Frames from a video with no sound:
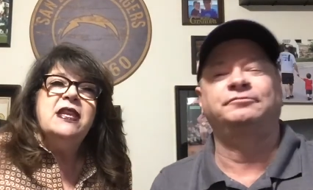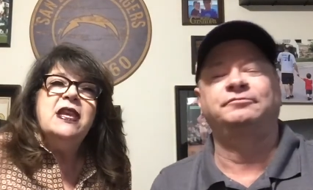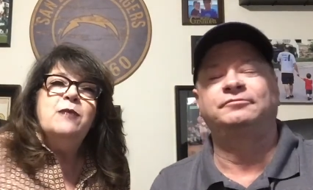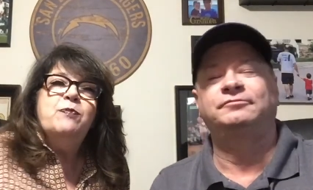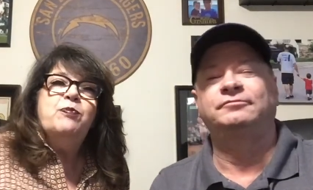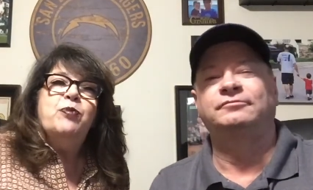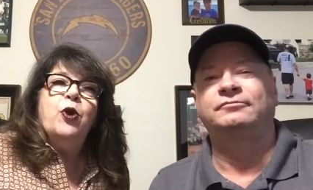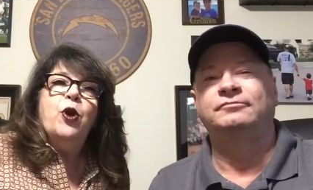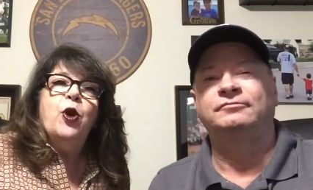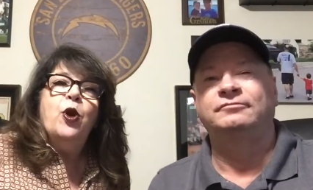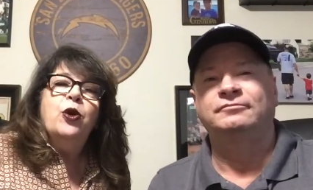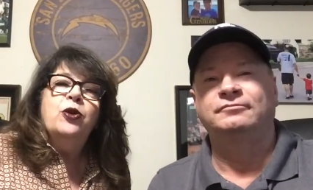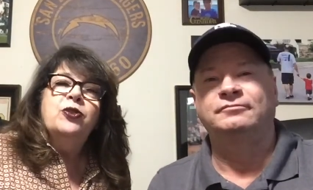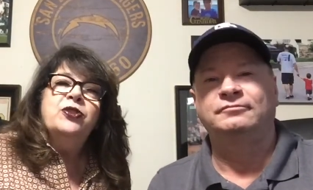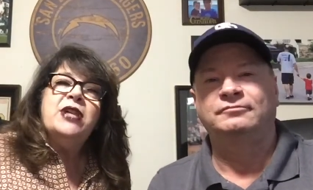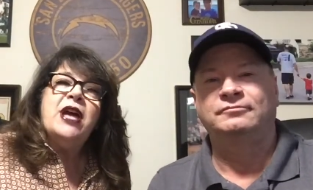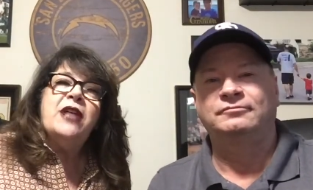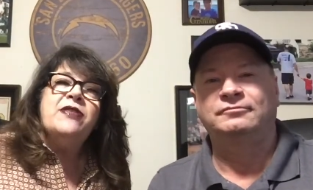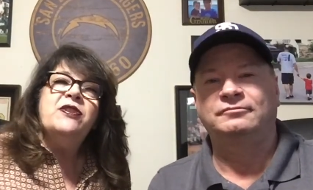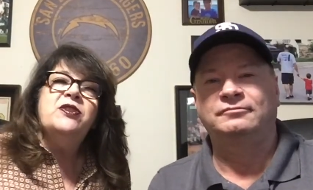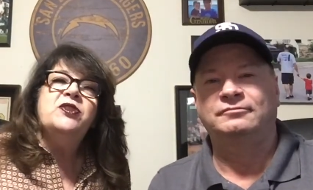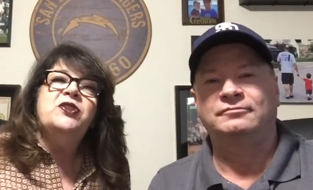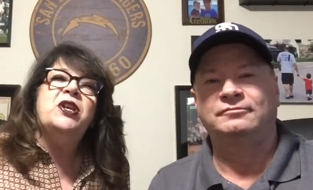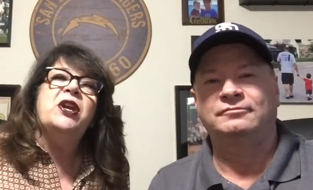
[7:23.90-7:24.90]
Speaker 1: He pulls
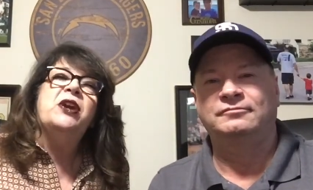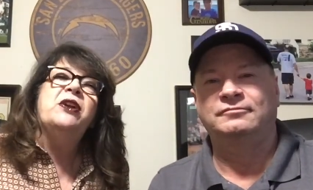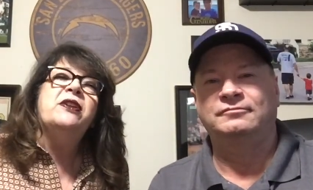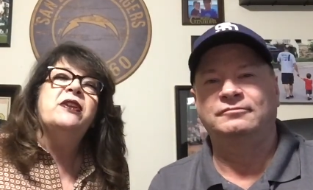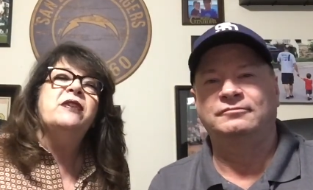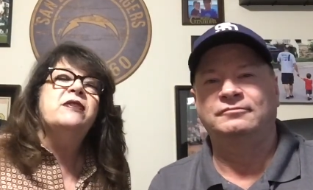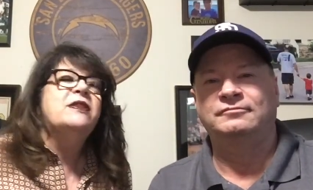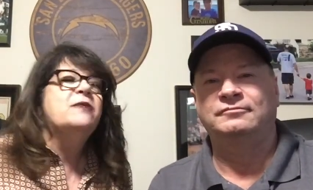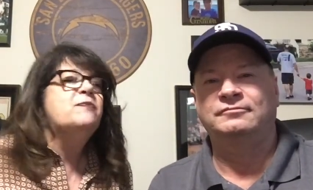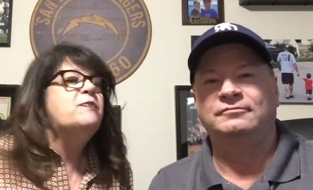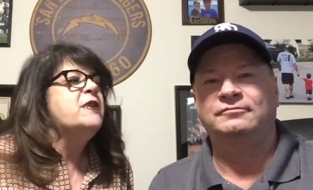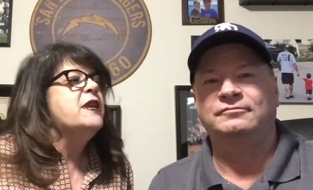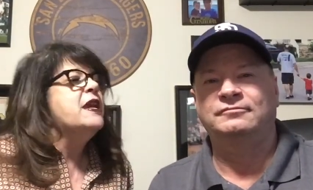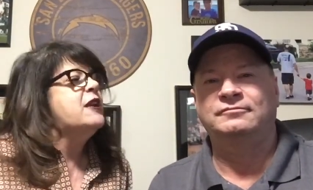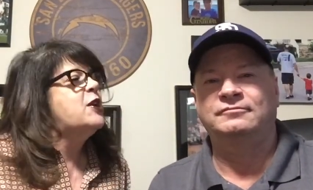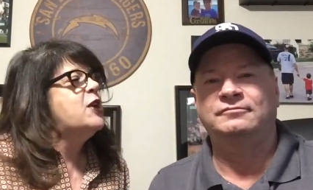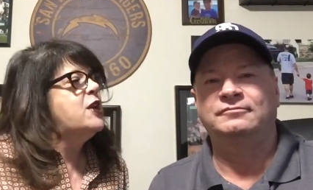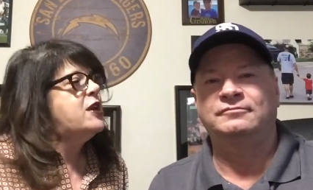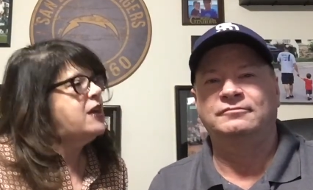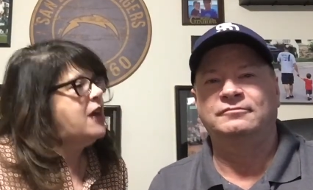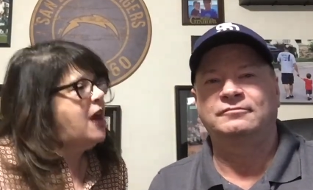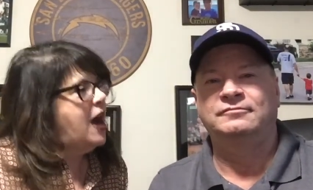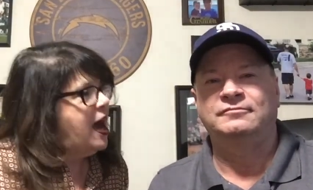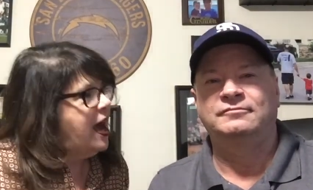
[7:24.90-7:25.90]
out the chair to be a
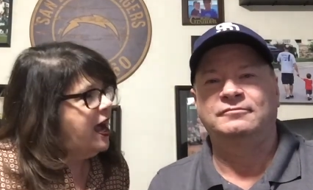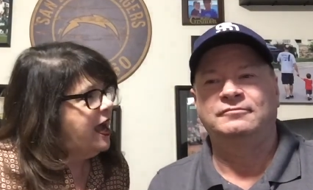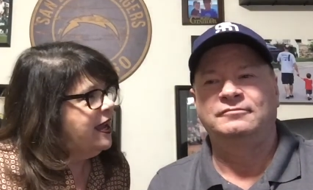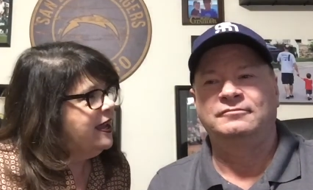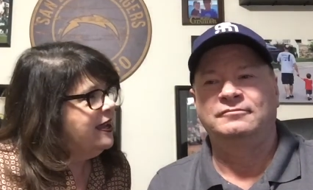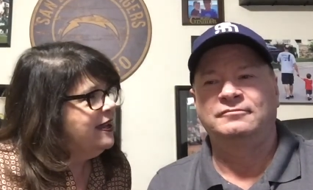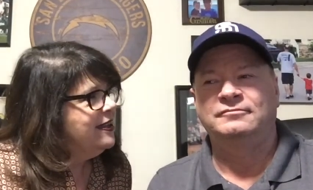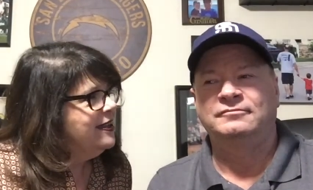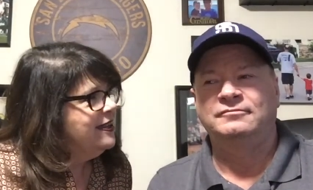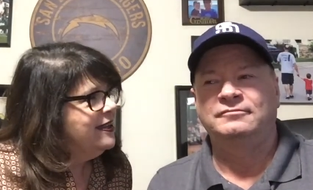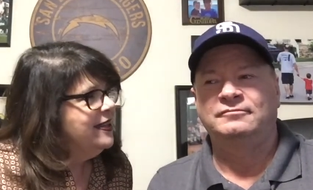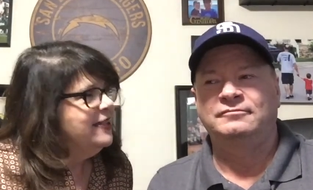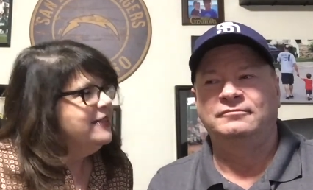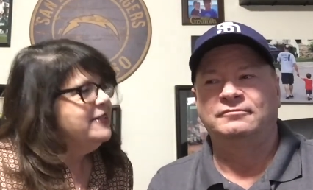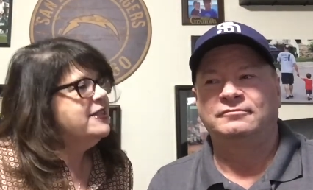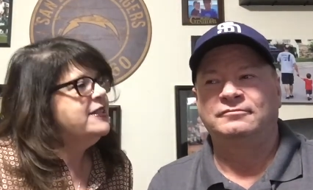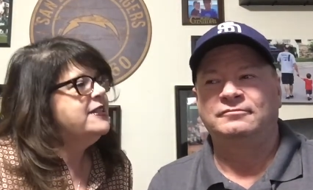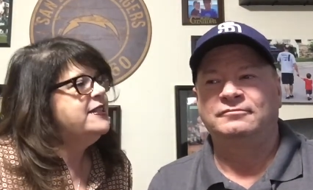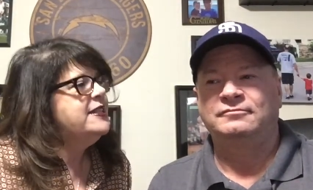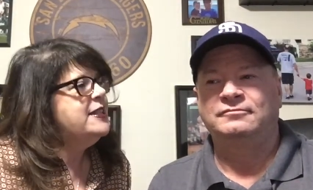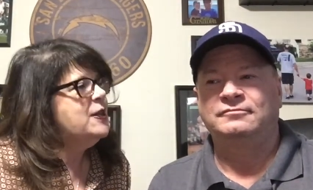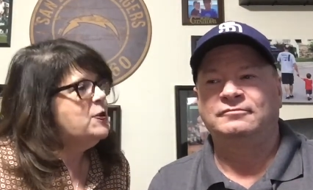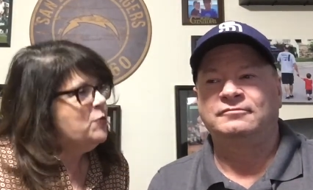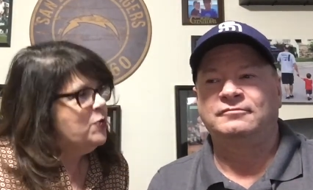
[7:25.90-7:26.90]
good guy to
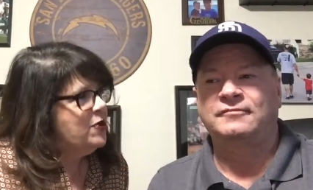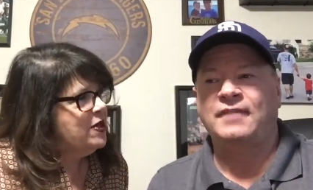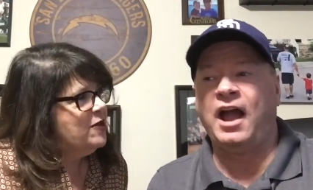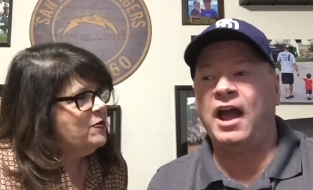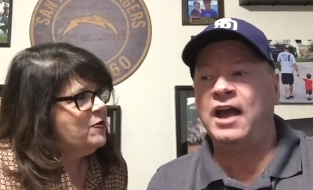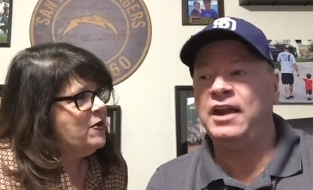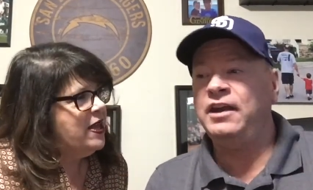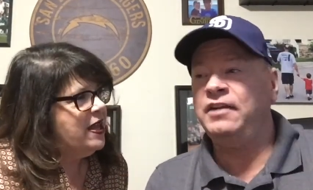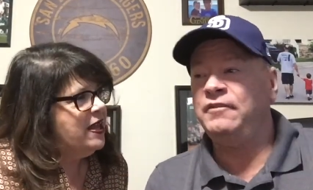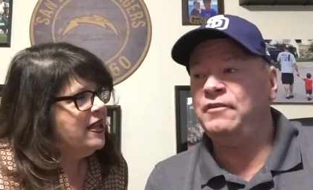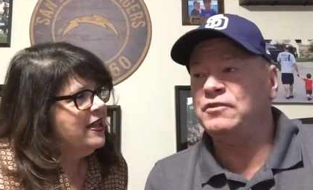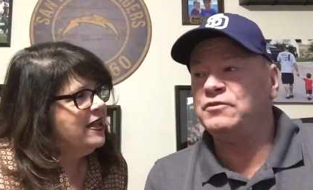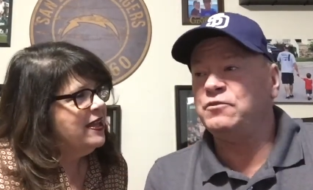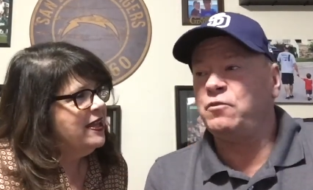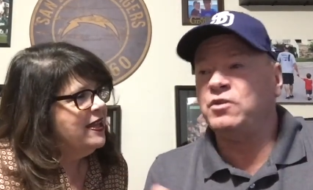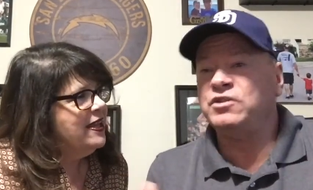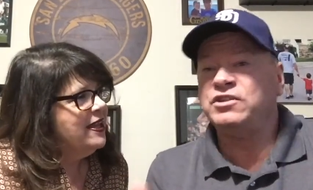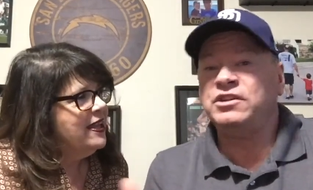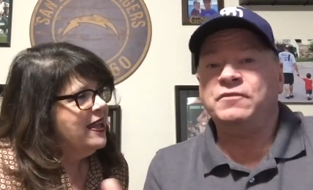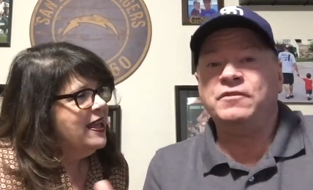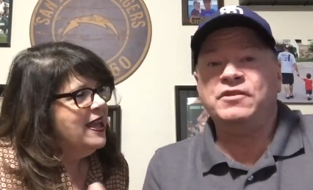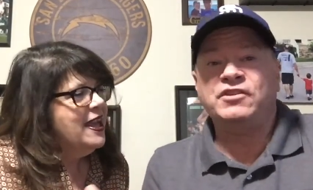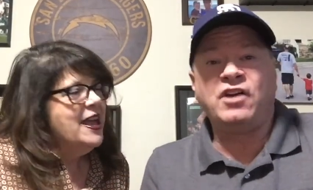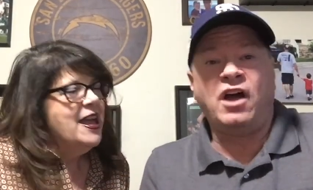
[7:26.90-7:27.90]
sit with. I didn't even
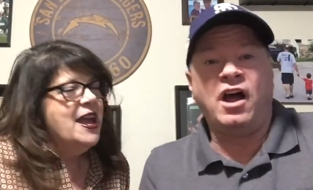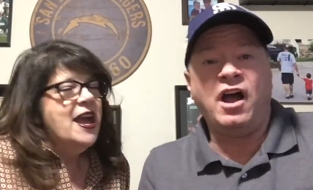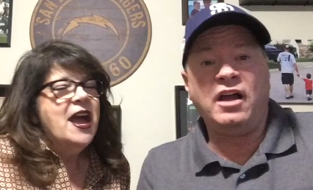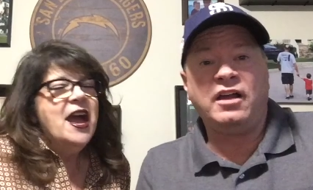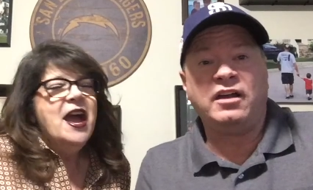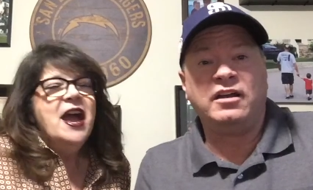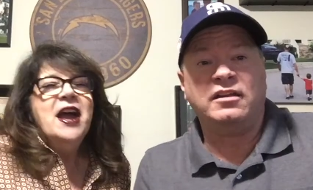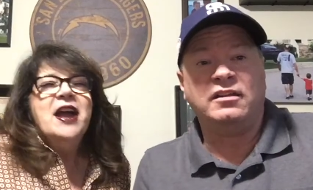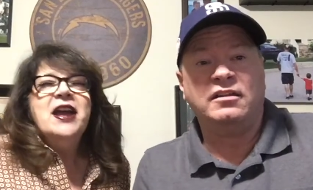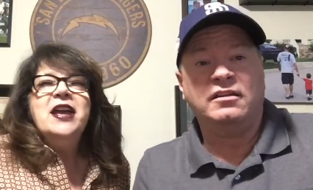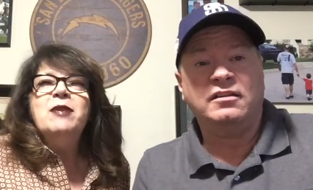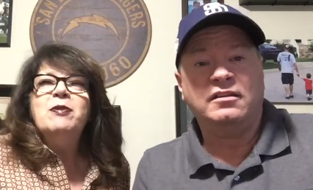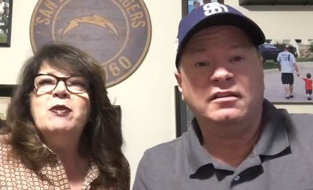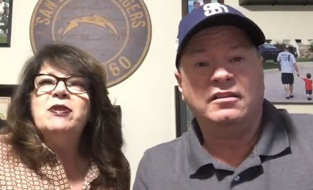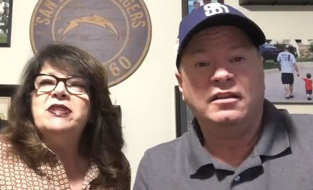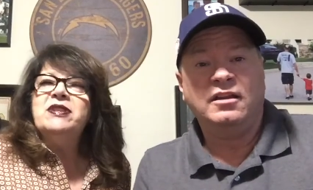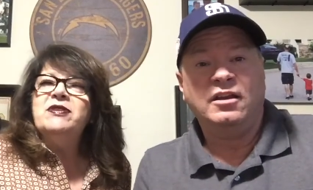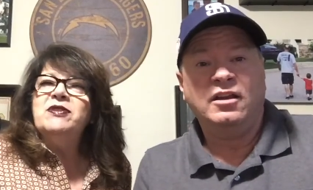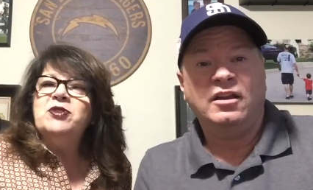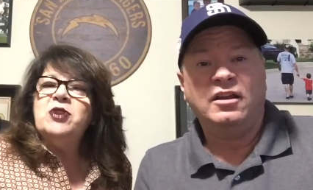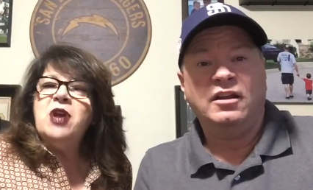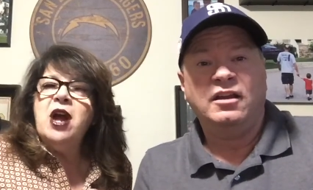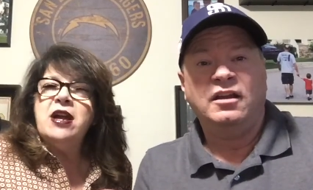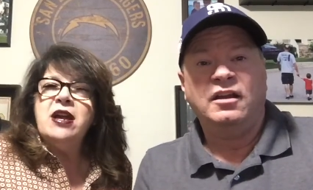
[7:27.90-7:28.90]
wasn't even talking. He
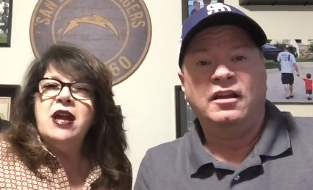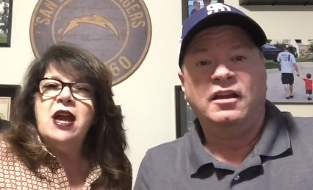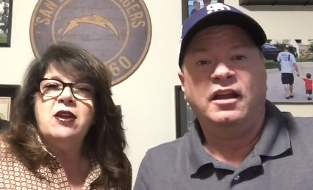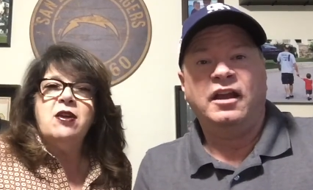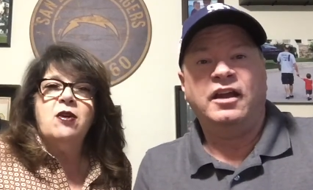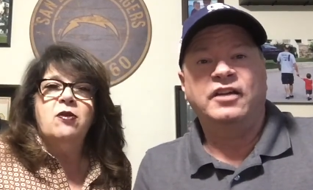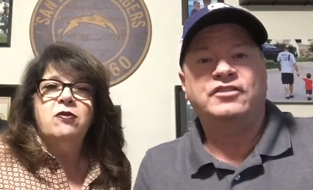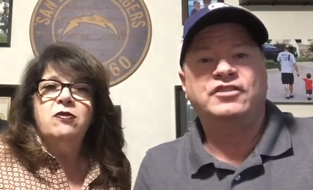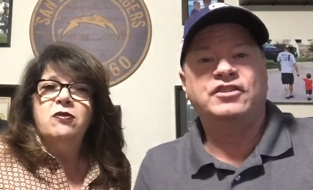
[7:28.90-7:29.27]
wasn't even talking. I go.